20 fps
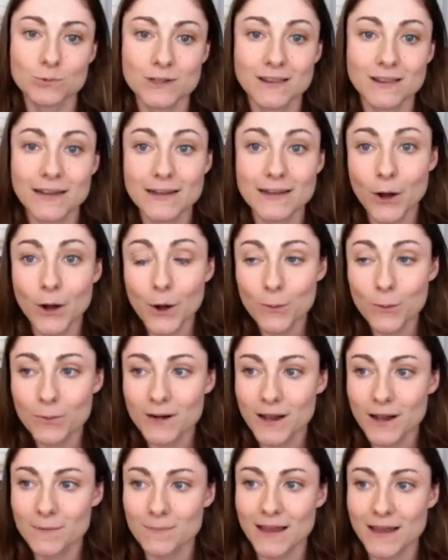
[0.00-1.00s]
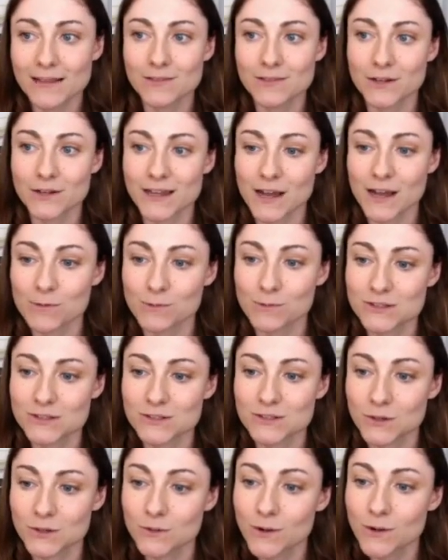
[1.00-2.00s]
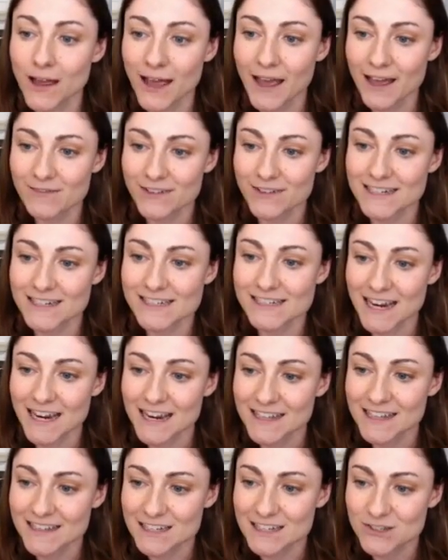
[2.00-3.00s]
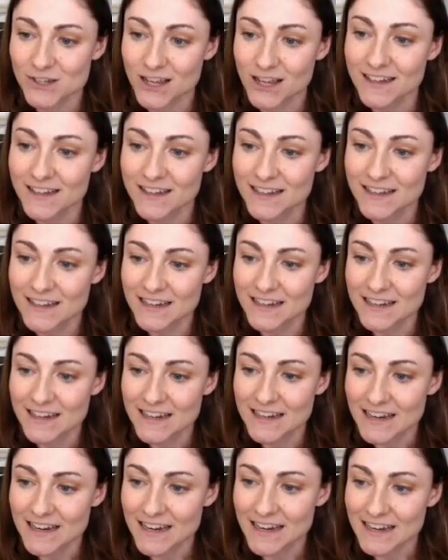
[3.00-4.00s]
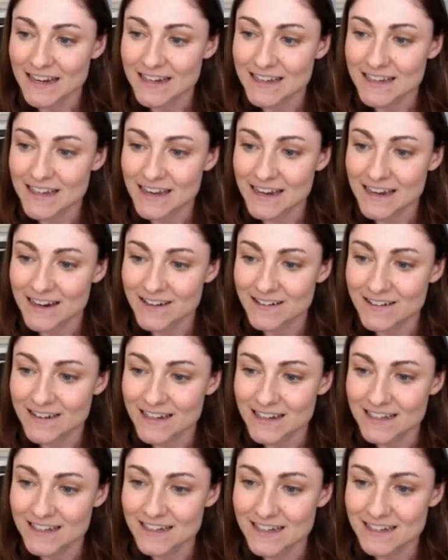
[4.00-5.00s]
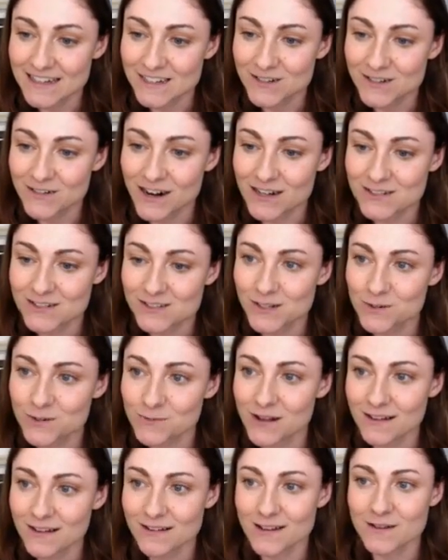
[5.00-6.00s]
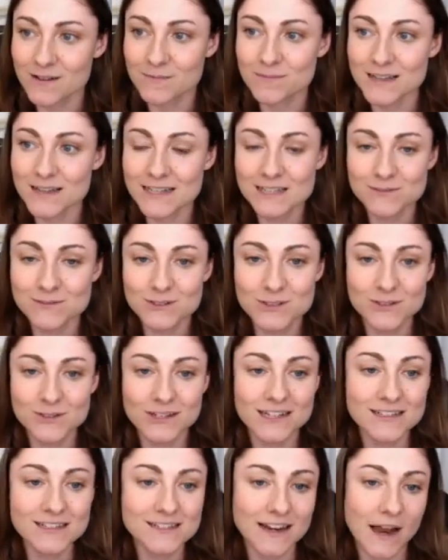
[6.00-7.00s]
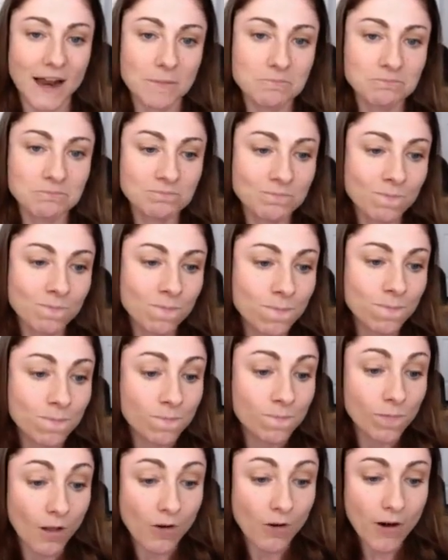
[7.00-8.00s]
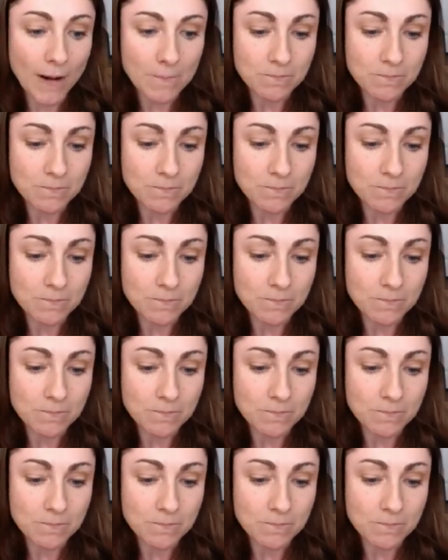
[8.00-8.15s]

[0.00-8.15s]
like open up and look at once you have it. Hey, Alicia. Hey, Karen. You are so welcome. Thanks for tuning in today. Okay,